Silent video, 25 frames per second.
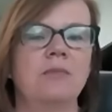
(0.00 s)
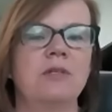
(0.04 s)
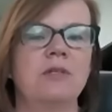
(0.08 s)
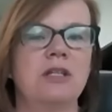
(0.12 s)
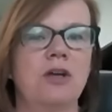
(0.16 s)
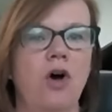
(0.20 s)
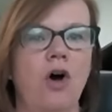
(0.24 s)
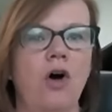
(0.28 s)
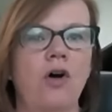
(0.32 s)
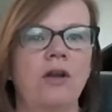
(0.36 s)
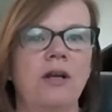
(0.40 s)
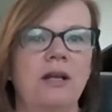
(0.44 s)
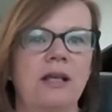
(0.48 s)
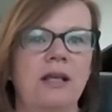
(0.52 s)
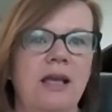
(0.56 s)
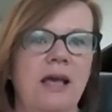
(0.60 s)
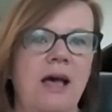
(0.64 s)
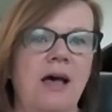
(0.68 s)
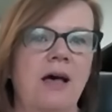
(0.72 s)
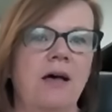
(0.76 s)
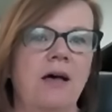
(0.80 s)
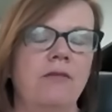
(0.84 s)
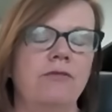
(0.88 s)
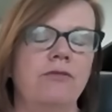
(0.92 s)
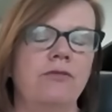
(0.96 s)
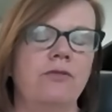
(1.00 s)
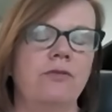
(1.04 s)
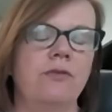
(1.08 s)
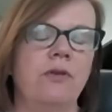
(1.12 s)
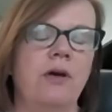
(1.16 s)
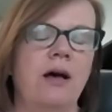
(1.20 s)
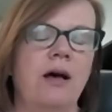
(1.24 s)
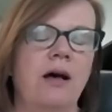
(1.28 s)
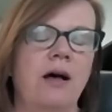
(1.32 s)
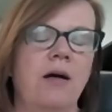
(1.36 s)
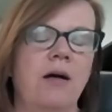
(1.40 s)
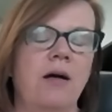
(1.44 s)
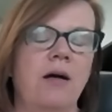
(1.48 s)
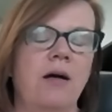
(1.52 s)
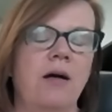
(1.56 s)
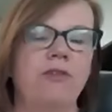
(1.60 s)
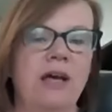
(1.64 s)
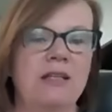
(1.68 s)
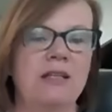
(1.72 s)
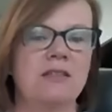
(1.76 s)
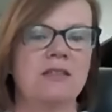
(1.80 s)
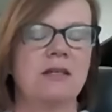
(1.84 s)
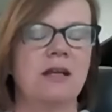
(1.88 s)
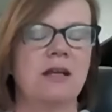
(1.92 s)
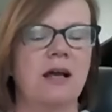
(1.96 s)
to only have
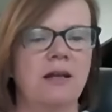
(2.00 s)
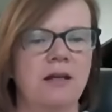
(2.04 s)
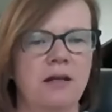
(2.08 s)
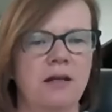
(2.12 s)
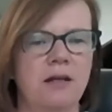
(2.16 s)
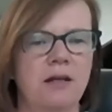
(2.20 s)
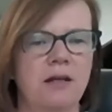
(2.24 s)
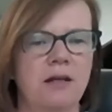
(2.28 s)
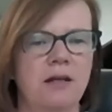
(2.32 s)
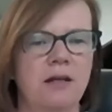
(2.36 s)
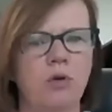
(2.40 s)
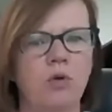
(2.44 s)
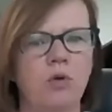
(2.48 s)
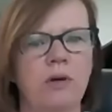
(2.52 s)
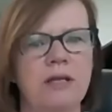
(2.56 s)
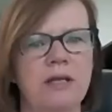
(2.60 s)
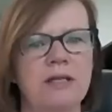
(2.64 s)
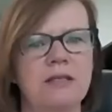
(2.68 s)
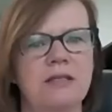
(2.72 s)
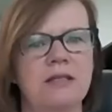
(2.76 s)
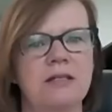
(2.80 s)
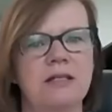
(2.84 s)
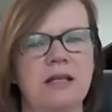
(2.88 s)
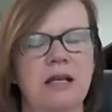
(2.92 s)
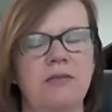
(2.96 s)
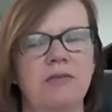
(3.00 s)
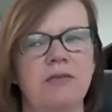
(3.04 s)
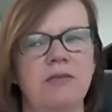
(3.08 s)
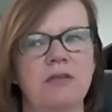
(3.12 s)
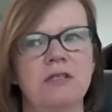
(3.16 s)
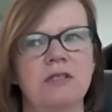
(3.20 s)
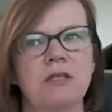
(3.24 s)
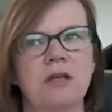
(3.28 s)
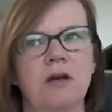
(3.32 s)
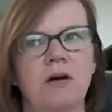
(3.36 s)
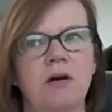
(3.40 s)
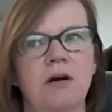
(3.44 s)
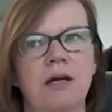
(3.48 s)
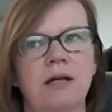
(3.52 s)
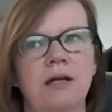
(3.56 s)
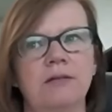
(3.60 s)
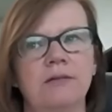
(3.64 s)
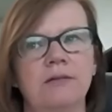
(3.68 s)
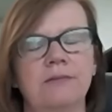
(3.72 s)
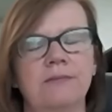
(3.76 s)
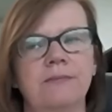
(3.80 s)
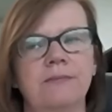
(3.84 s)
vaccinated employees attend the site?